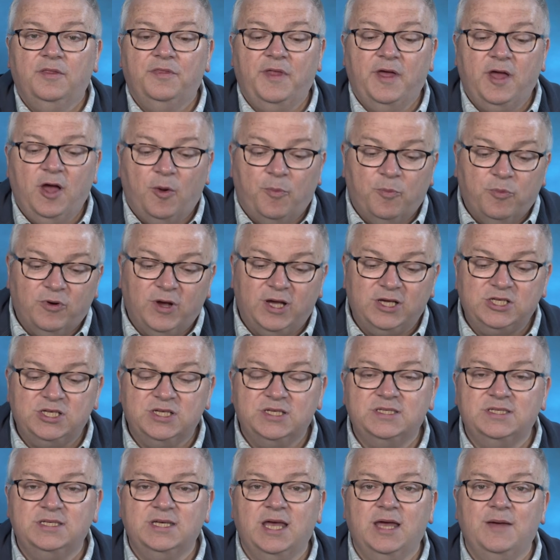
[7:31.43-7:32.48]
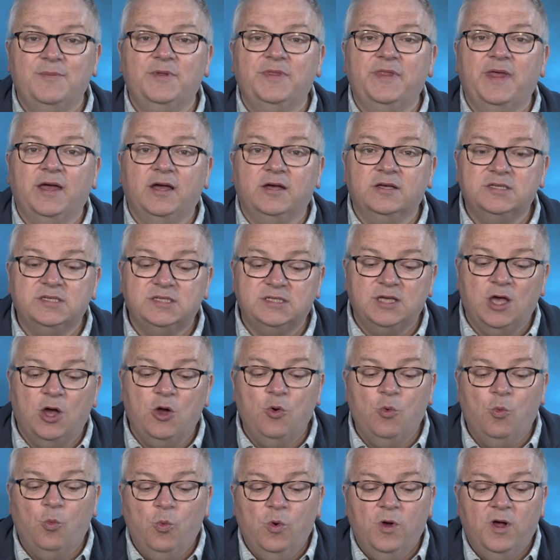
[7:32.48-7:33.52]
They are precious to him and they are
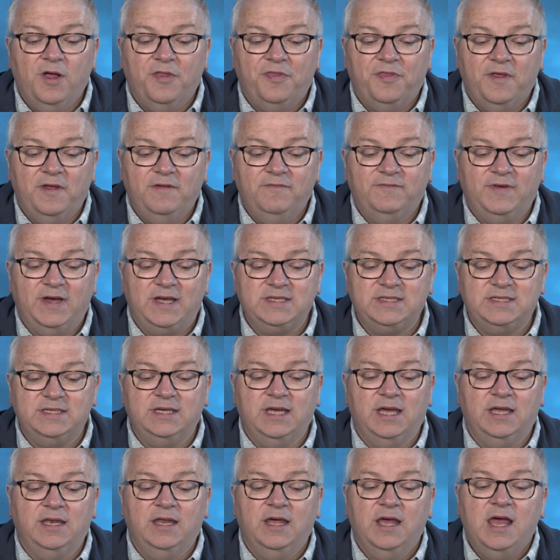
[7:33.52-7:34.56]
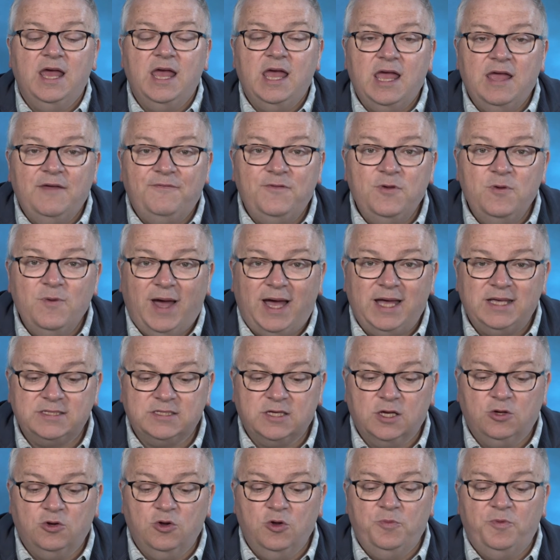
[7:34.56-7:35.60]
so worth investing in. If you
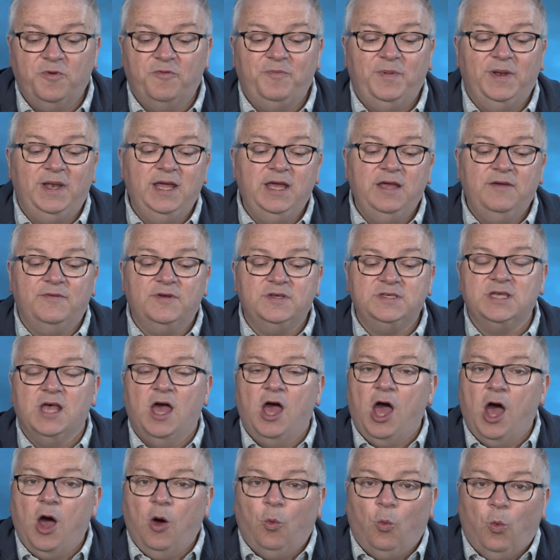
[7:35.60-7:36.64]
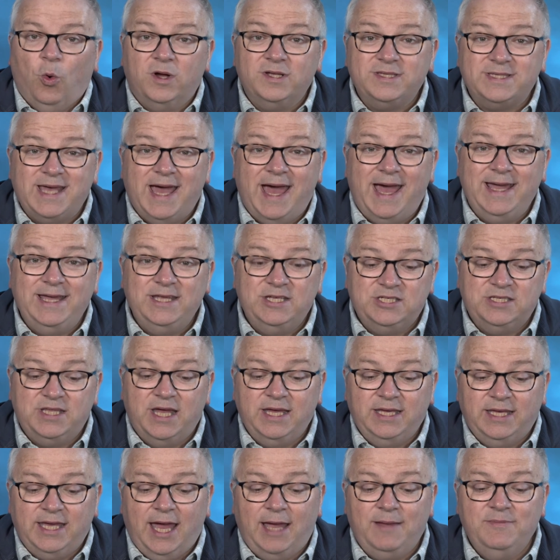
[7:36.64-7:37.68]
ask a group of believers at what age
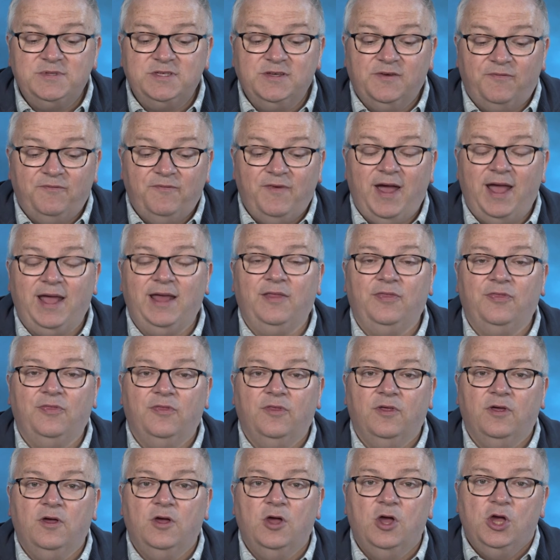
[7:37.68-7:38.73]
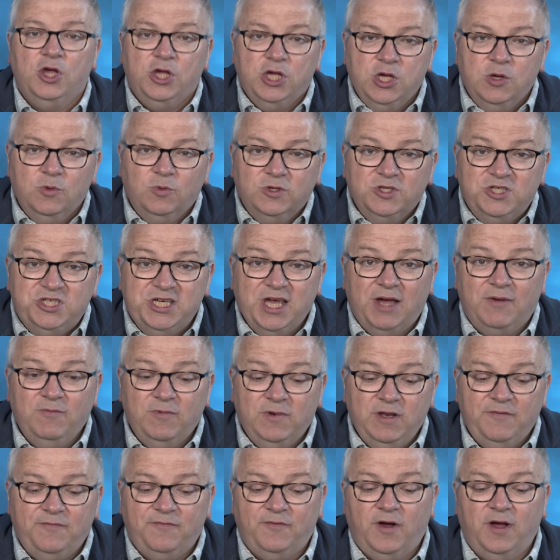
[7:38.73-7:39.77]
they came to faith, you generally
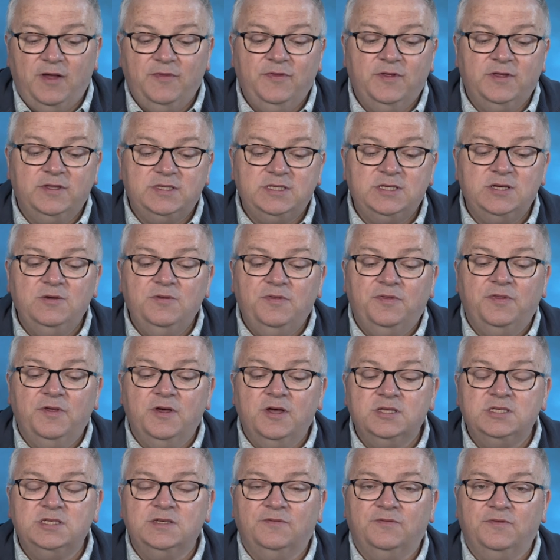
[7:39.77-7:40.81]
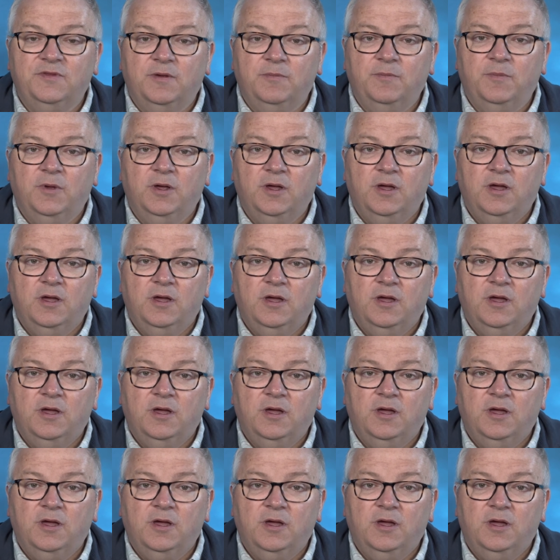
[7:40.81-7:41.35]
find that two thirds of them